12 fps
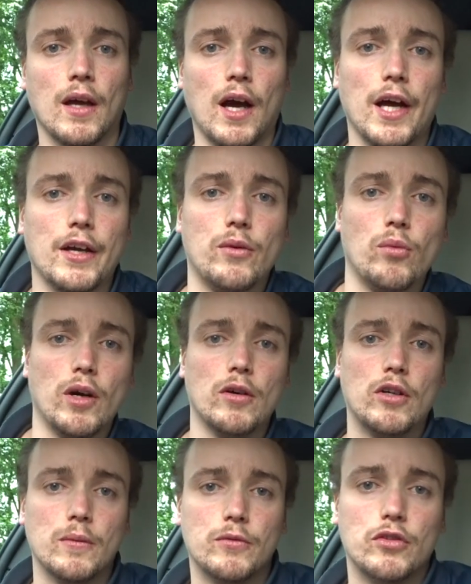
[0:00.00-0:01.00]
Hi and
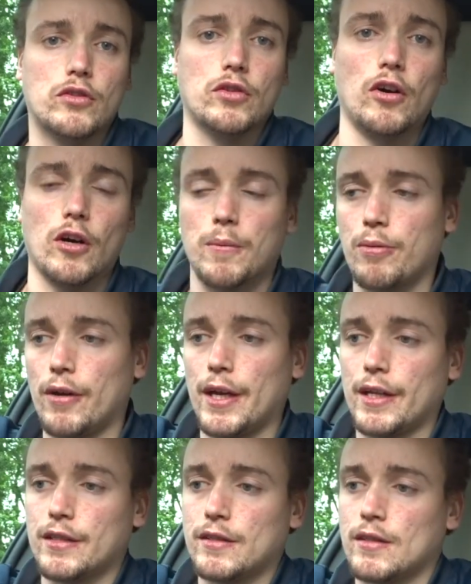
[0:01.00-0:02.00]
welcome to Talk
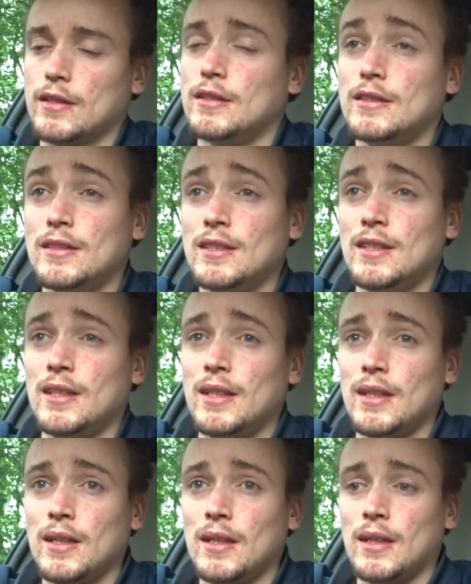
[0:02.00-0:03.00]
Press,
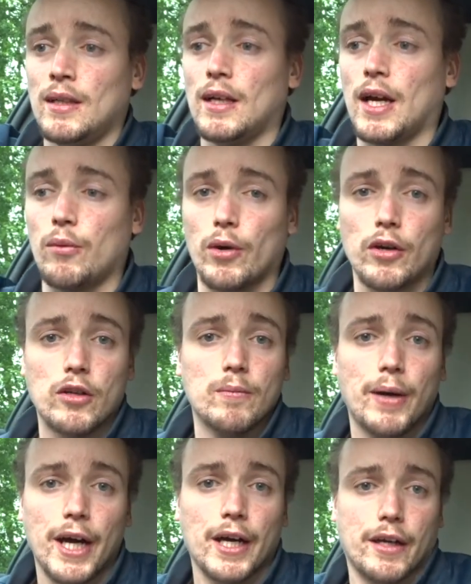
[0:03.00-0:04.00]
and welcome
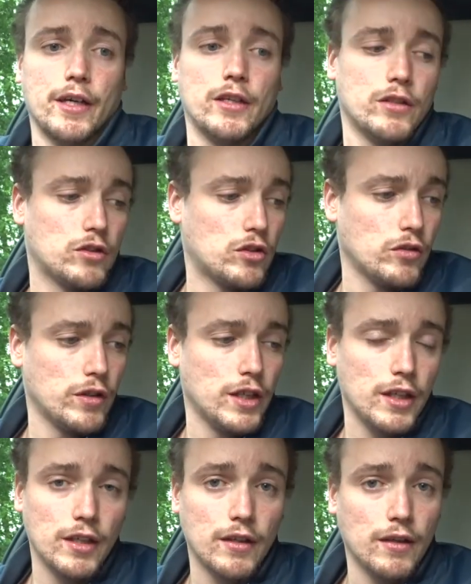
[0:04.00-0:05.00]
back to the